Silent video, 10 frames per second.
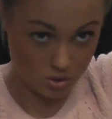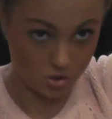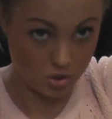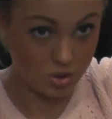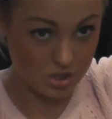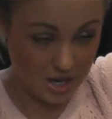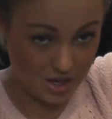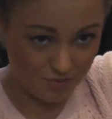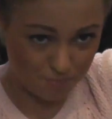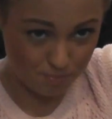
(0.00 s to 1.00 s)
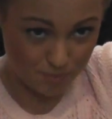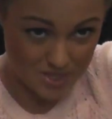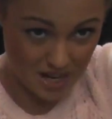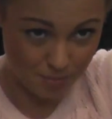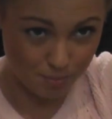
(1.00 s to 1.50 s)
just kind of
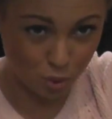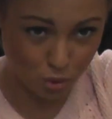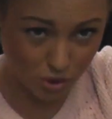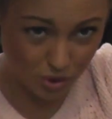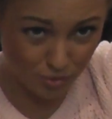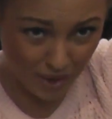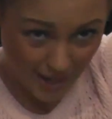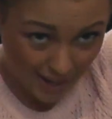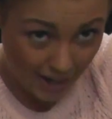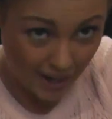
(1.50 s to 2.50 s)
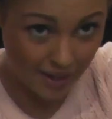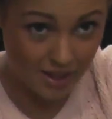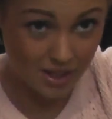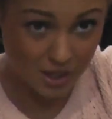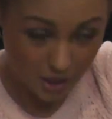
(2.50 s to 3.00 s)
pull your hair
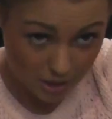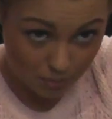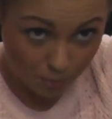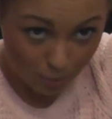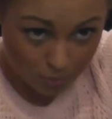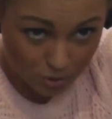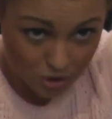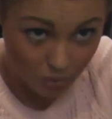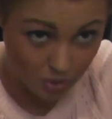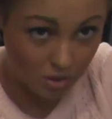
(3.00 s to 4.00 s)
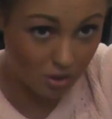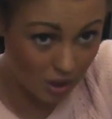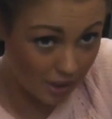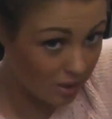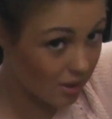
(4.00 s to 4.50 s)
in the bobble so it
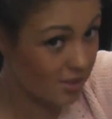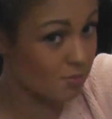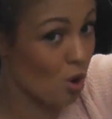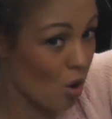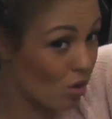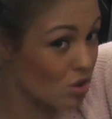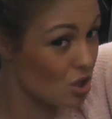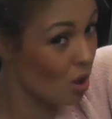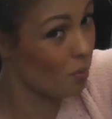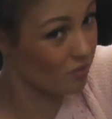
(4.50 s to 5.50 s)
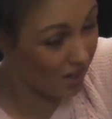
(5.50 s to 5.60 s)
like is more on top of your